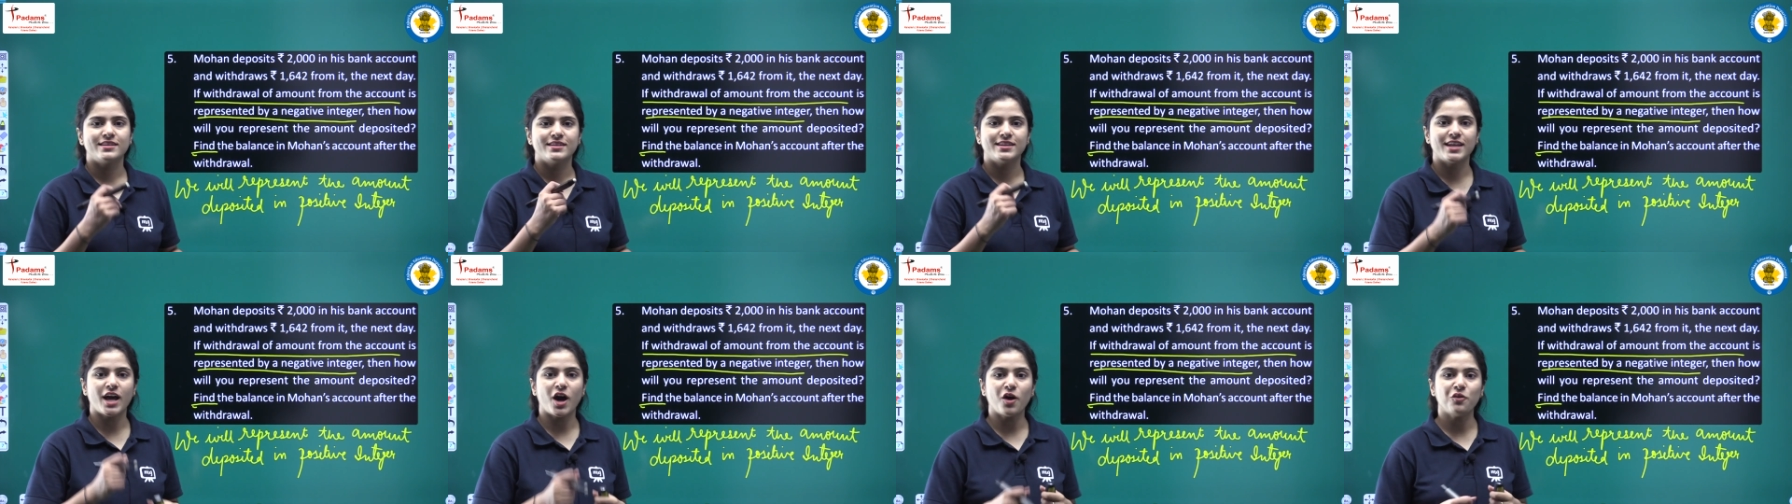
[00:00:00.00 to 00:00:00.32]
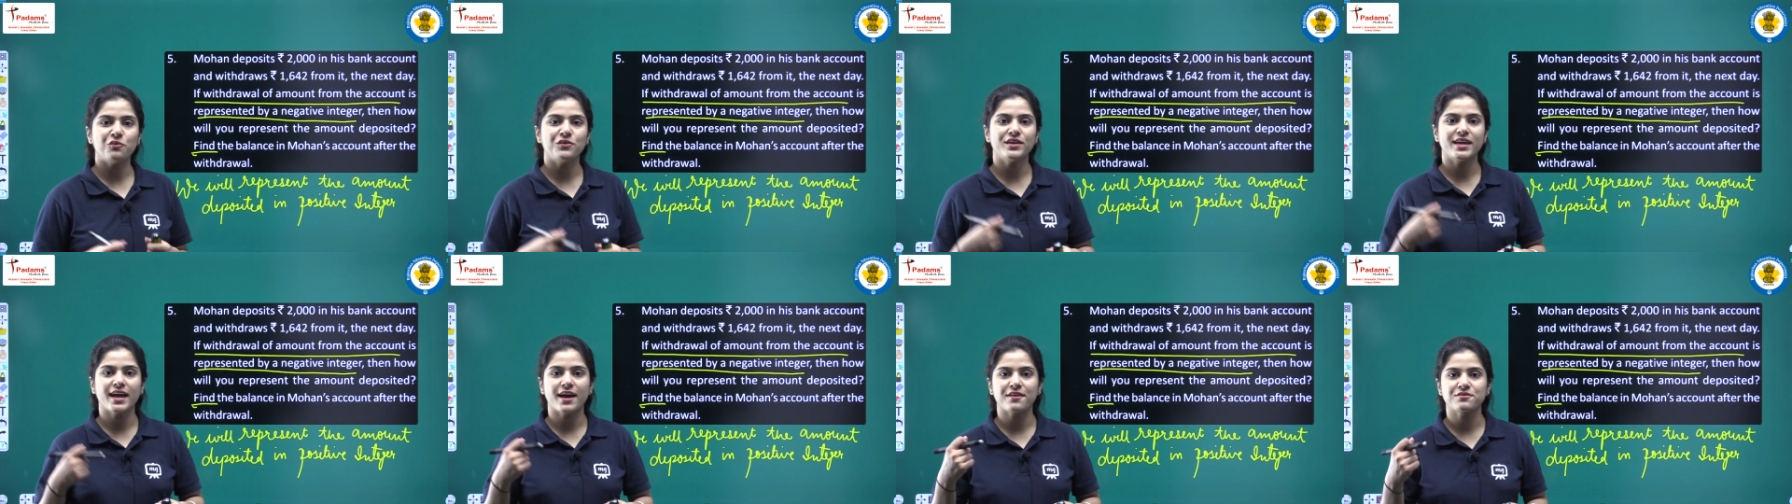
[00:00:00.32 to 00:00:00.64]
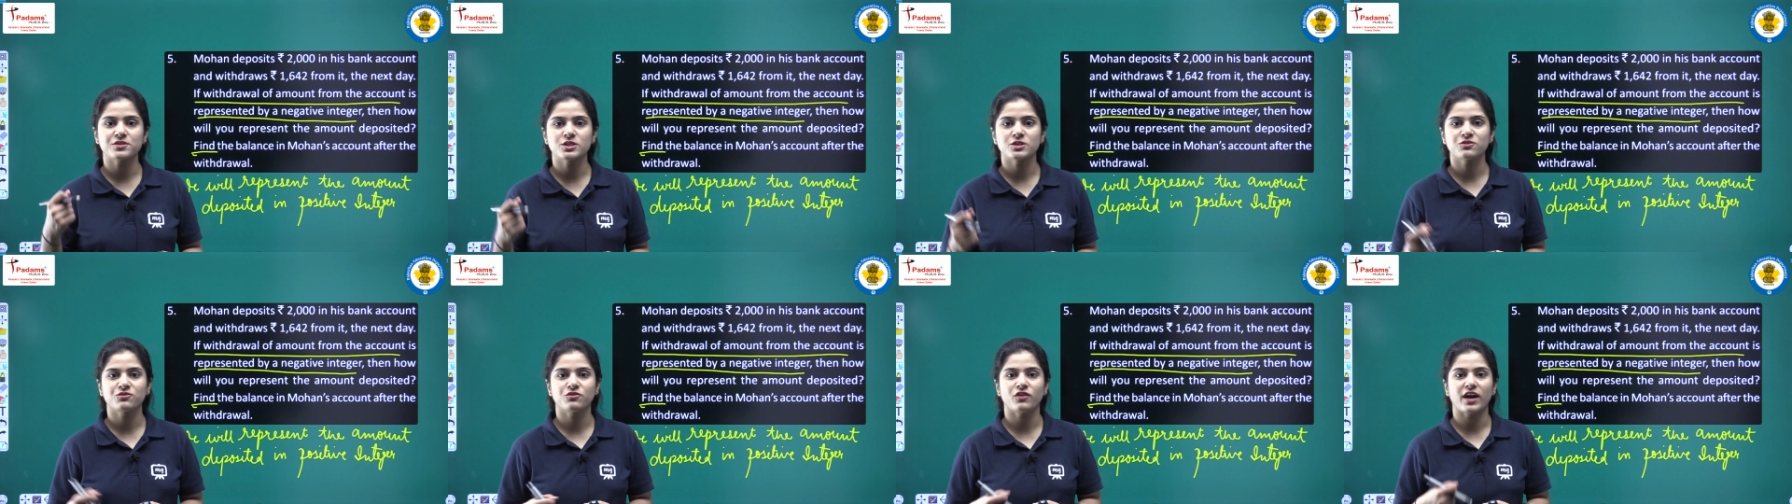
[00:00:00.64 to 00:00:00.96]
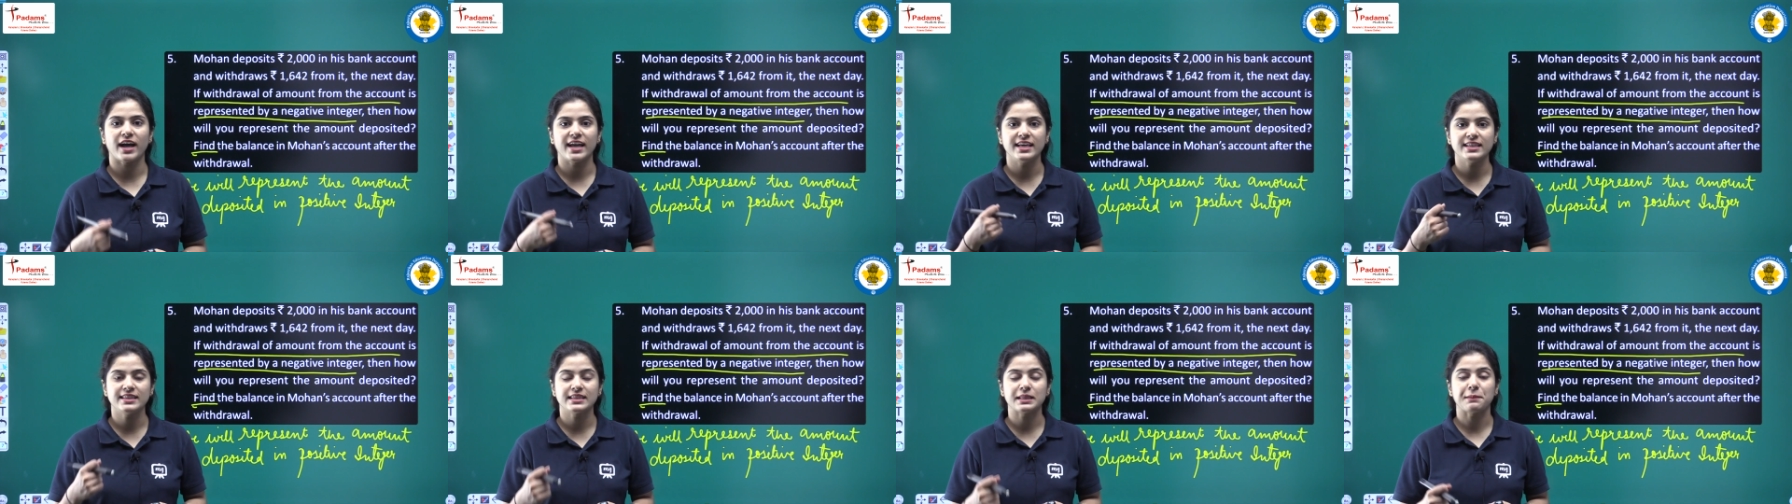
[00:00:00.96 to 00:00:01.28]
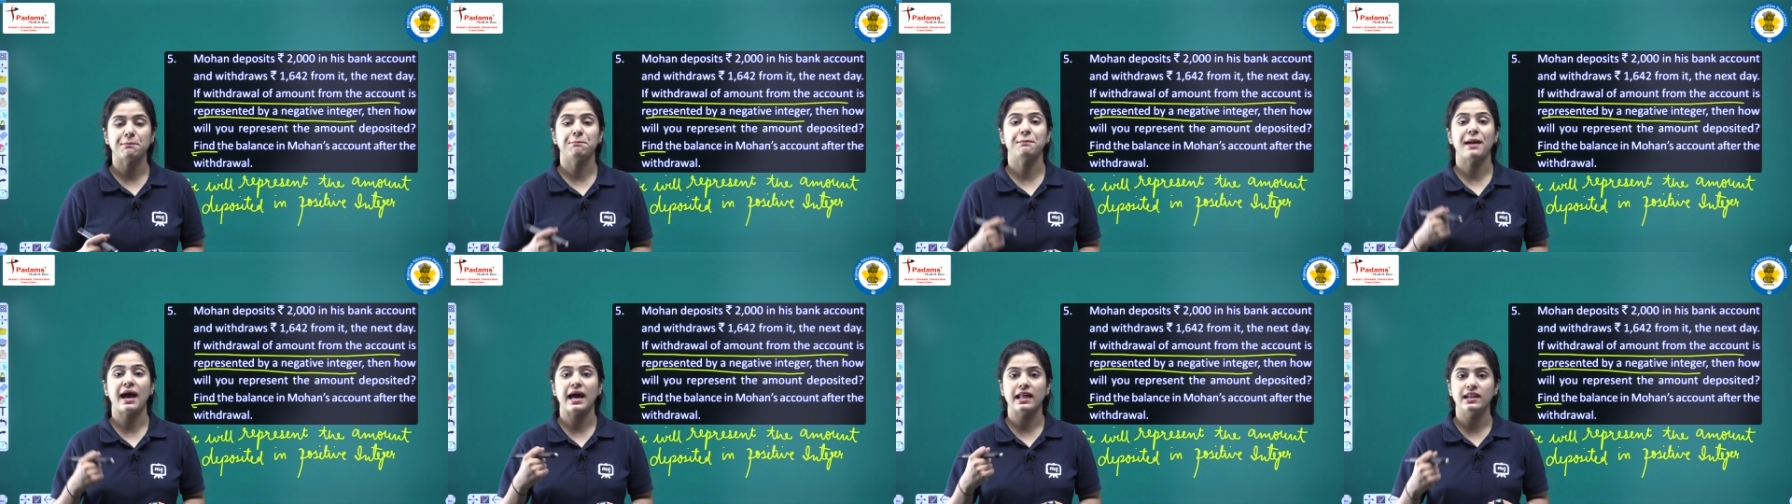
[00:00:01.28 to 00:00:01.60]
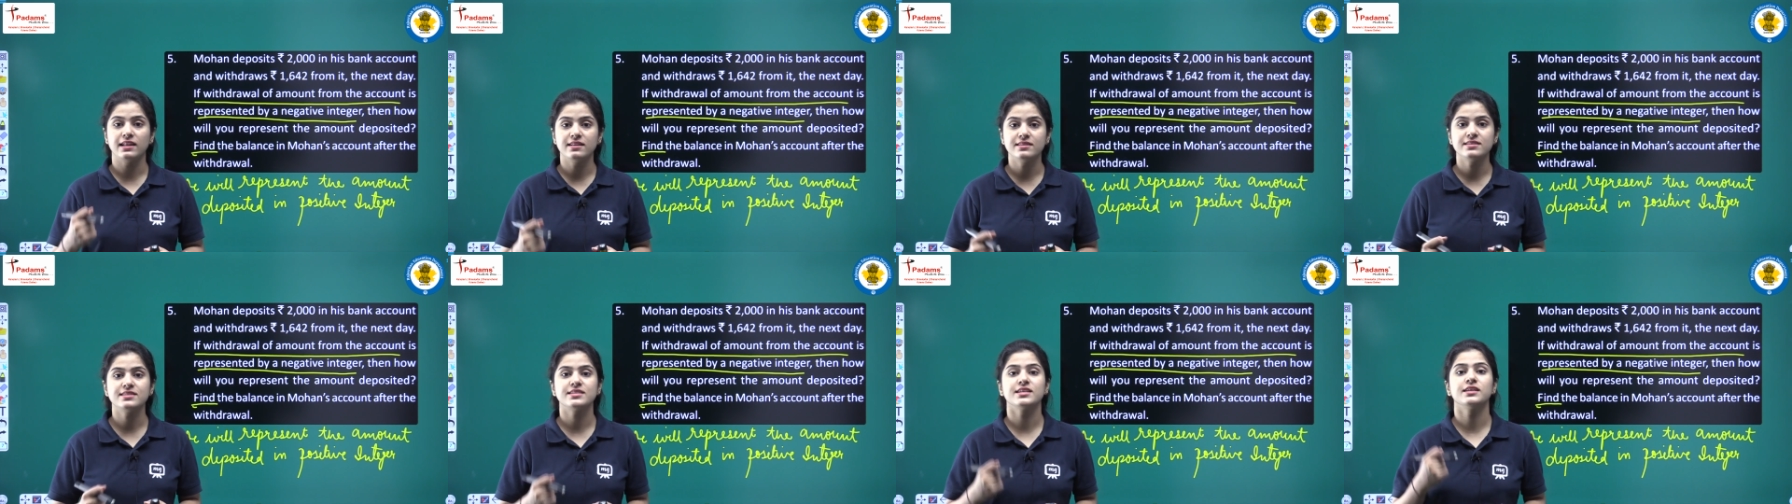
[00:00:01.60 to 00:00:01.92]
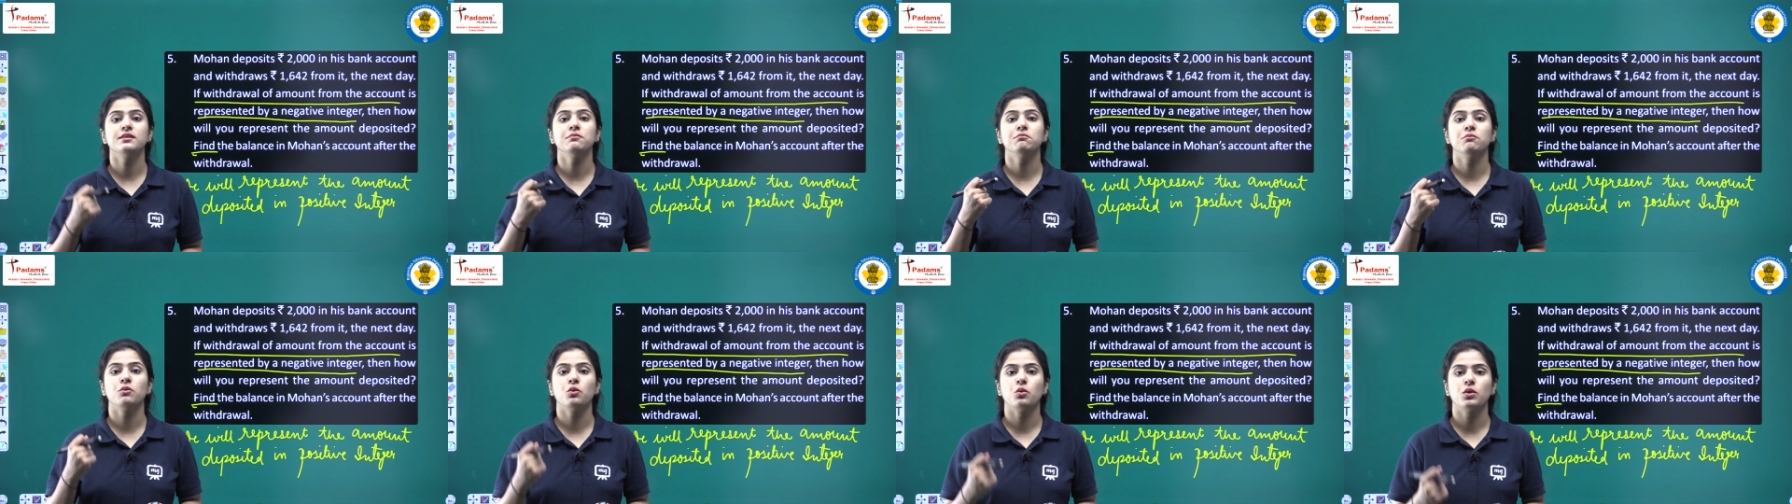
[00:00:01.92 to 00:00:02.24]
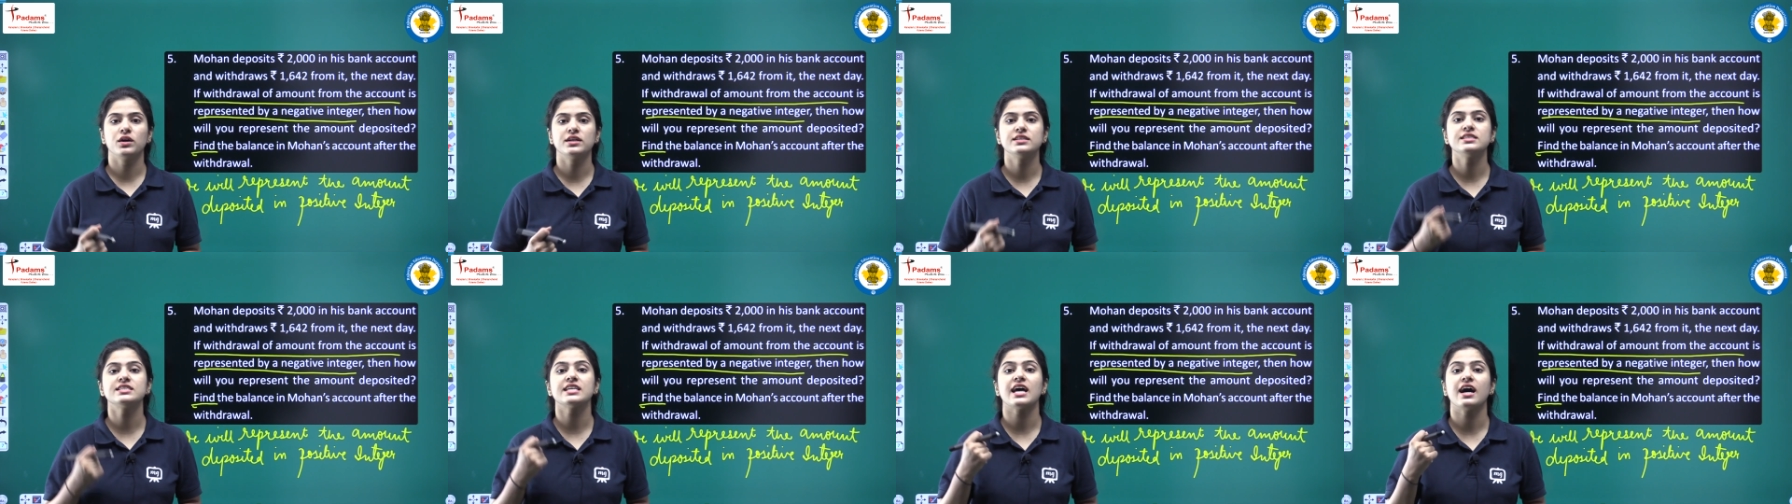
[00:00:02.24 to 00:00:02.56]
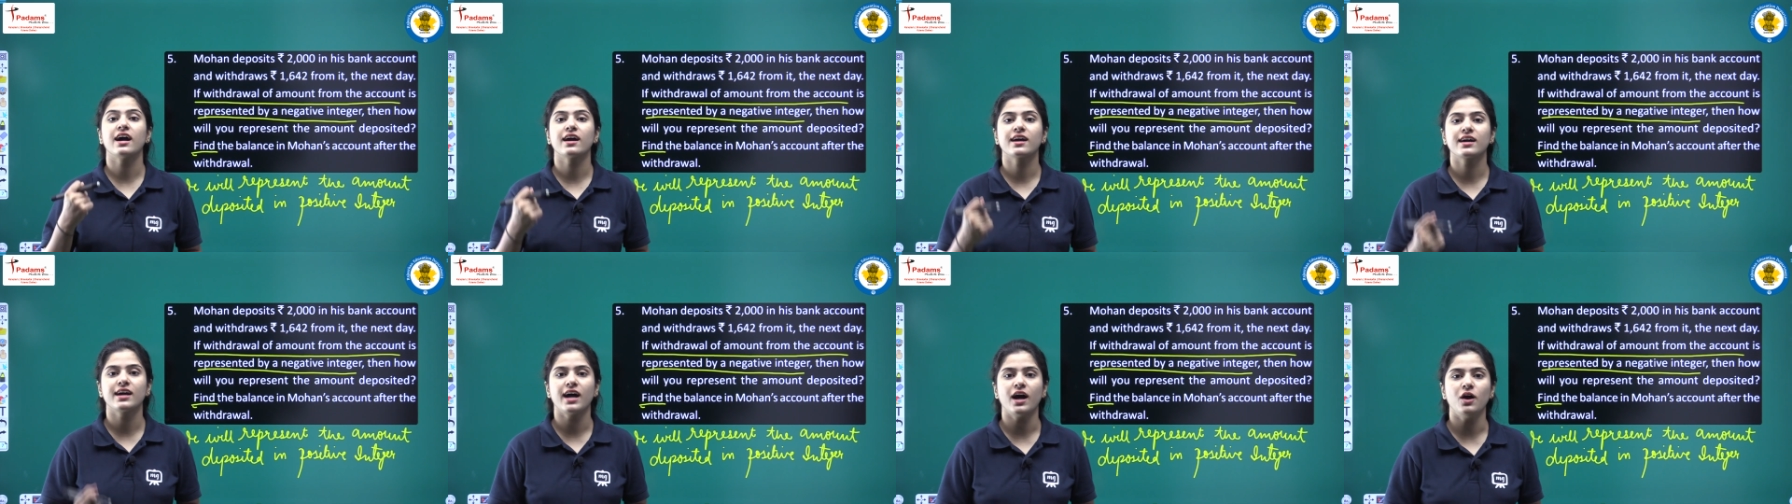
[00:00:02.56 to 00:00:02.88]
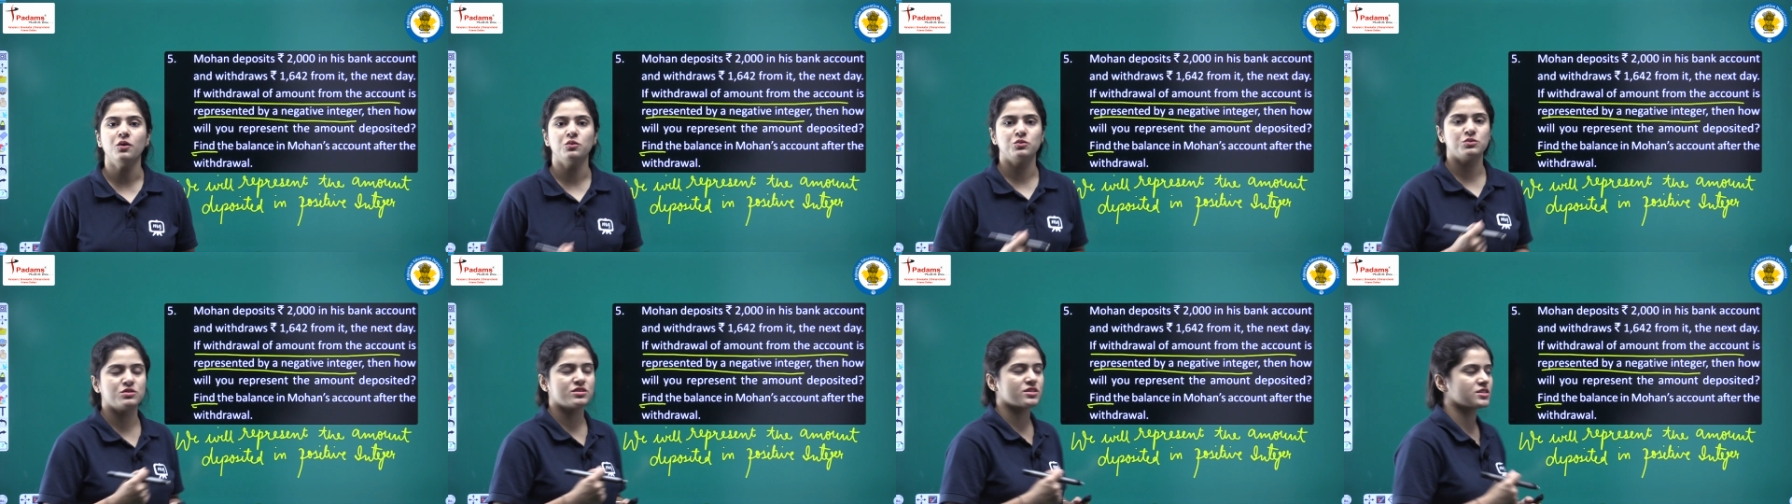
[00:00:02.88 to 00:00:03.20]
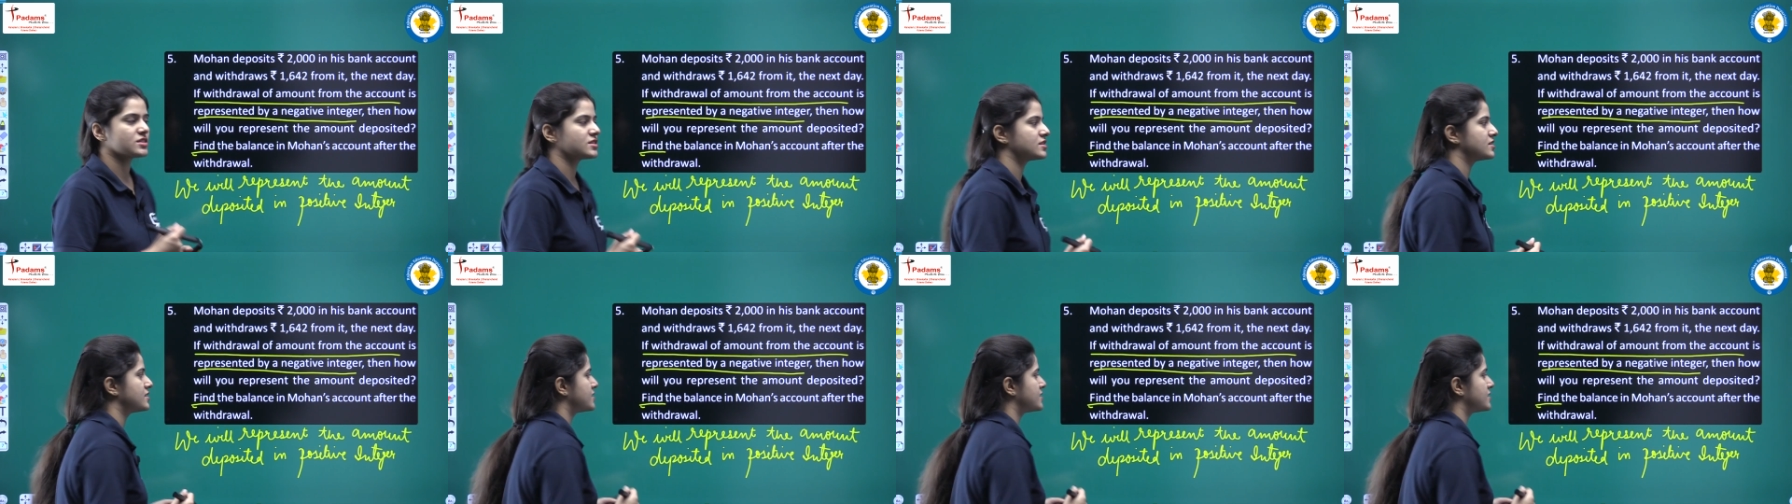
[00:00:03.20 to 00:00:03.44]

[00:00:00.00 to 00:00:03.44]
Now we have to find the balance in Mohan's account.